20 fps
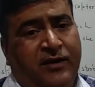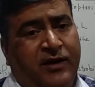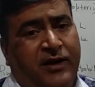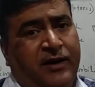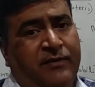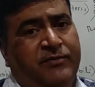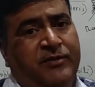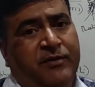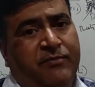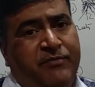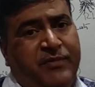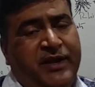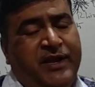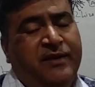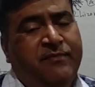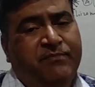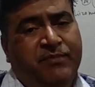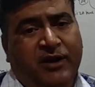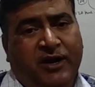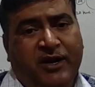of the
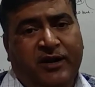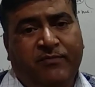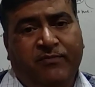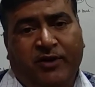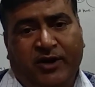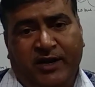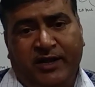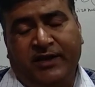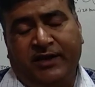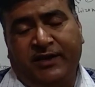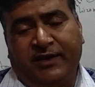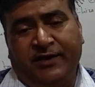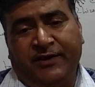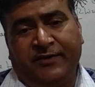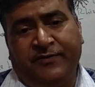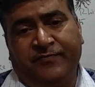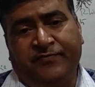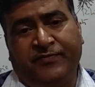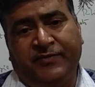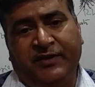main plant
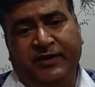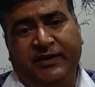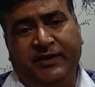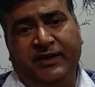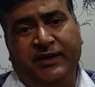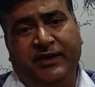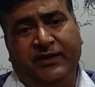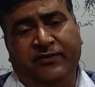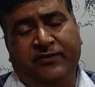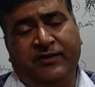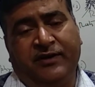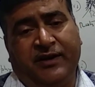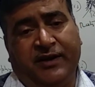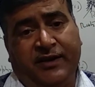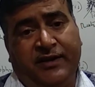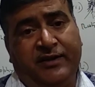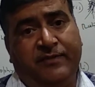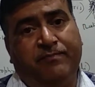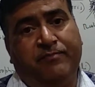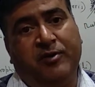body is
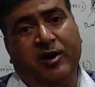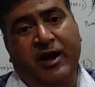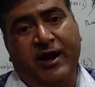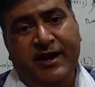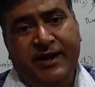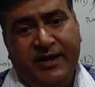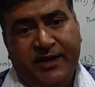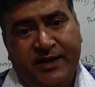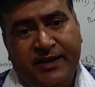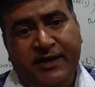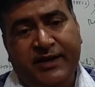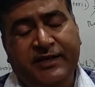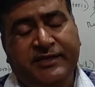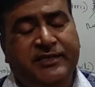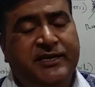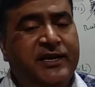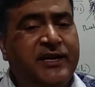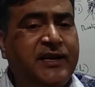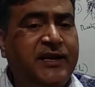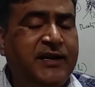diploid in
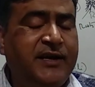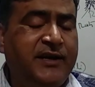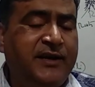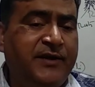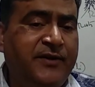nature.